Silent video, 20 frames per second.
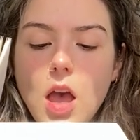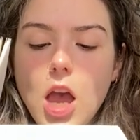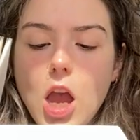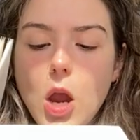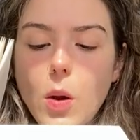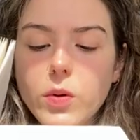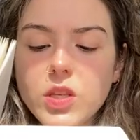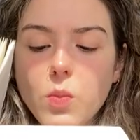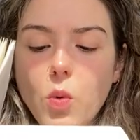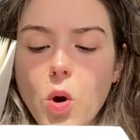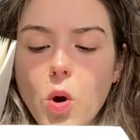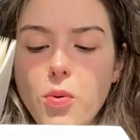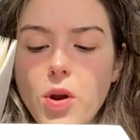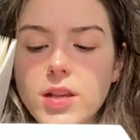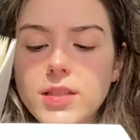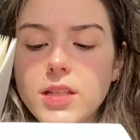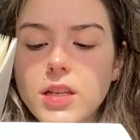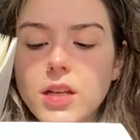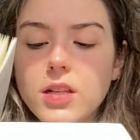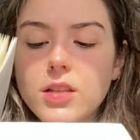It was a more
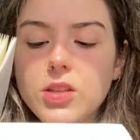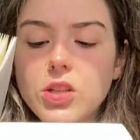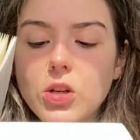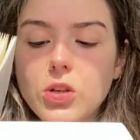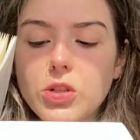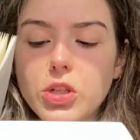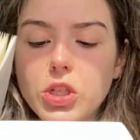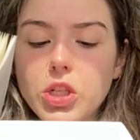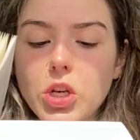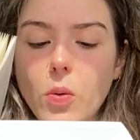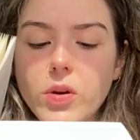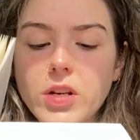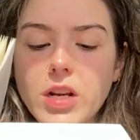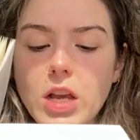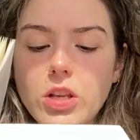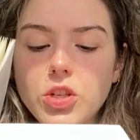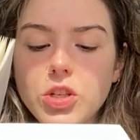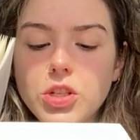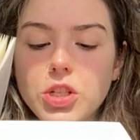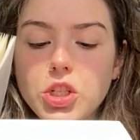pressing concern to show
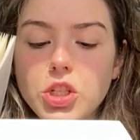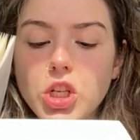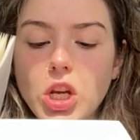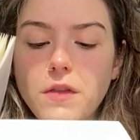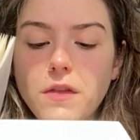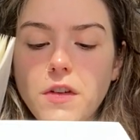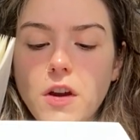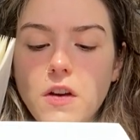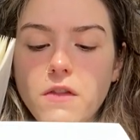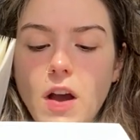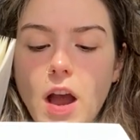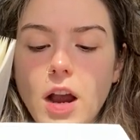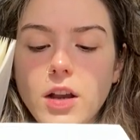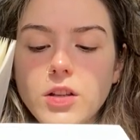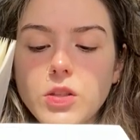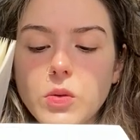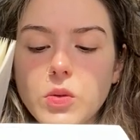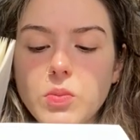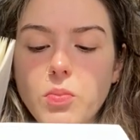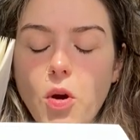attention to Jane
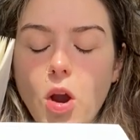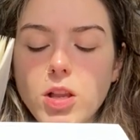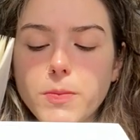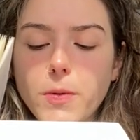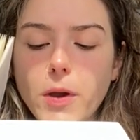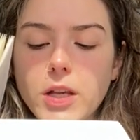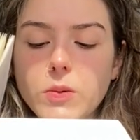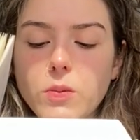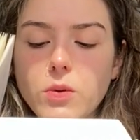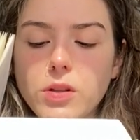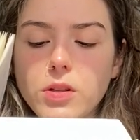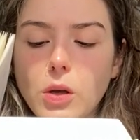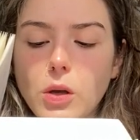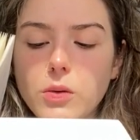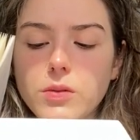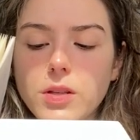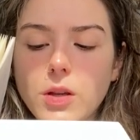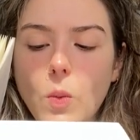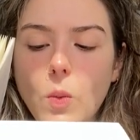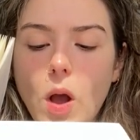Fairfax, whose prospects were
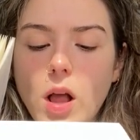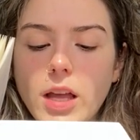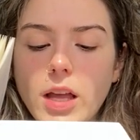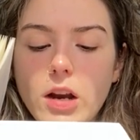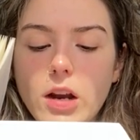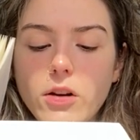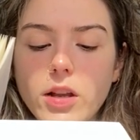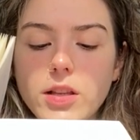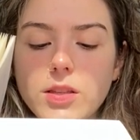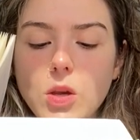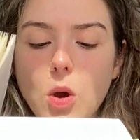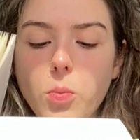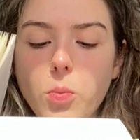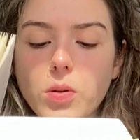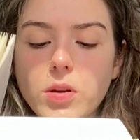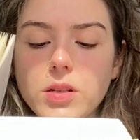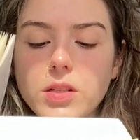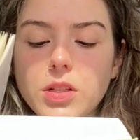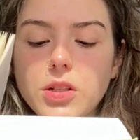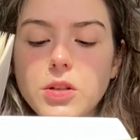closing while Harriet's
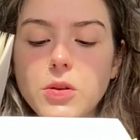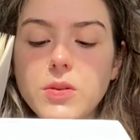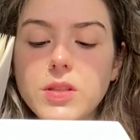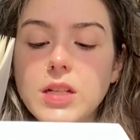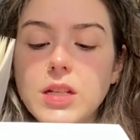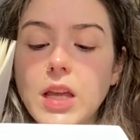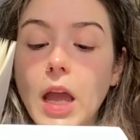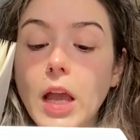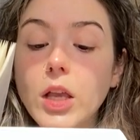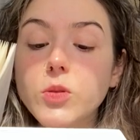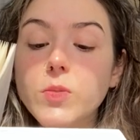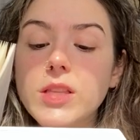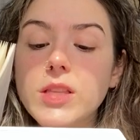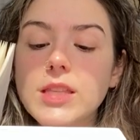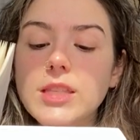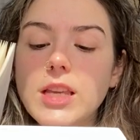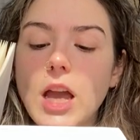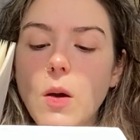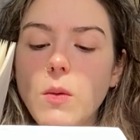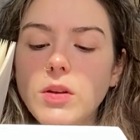opened, and whose
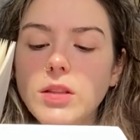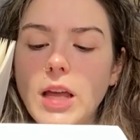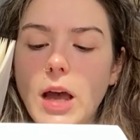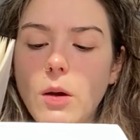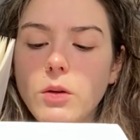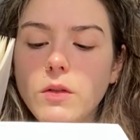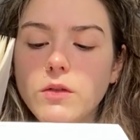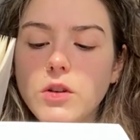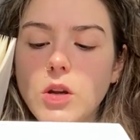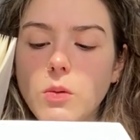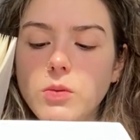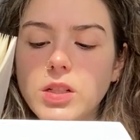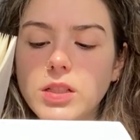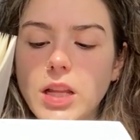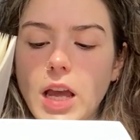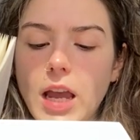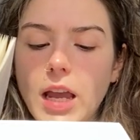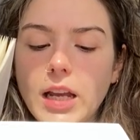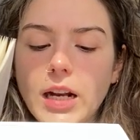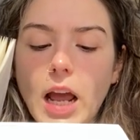engagements now allowed of no
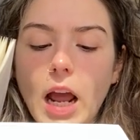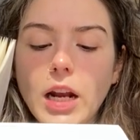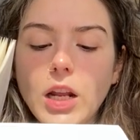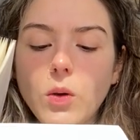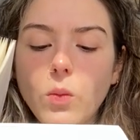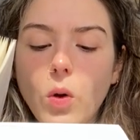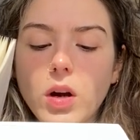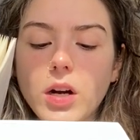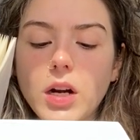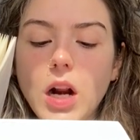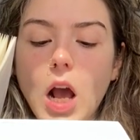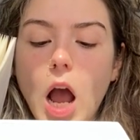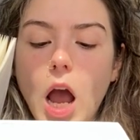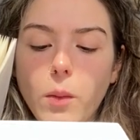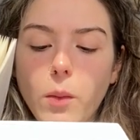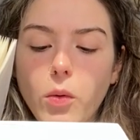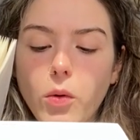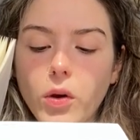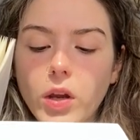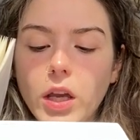delay in any one at
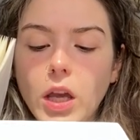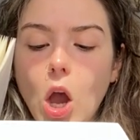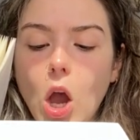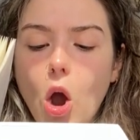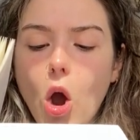Highbury